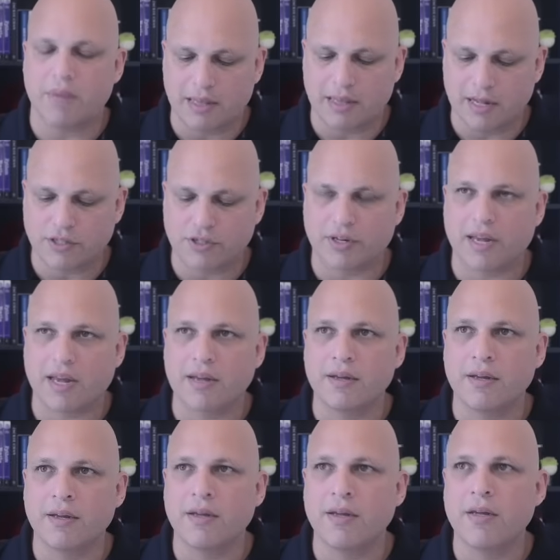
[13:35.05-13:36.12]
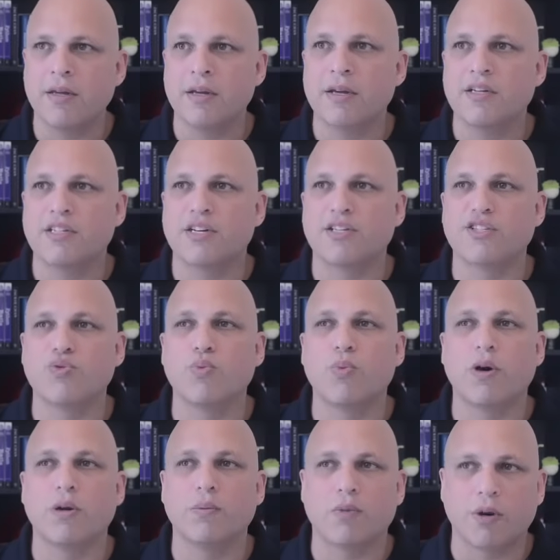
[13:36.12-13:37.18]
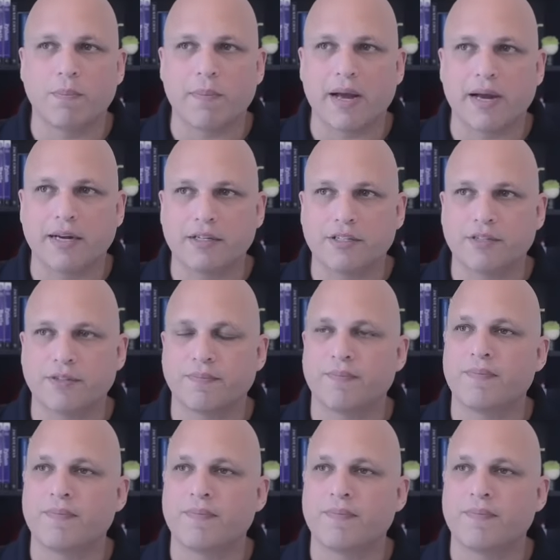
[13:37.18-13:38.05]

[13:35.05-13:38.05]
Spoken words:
and that's okay. Just one more package.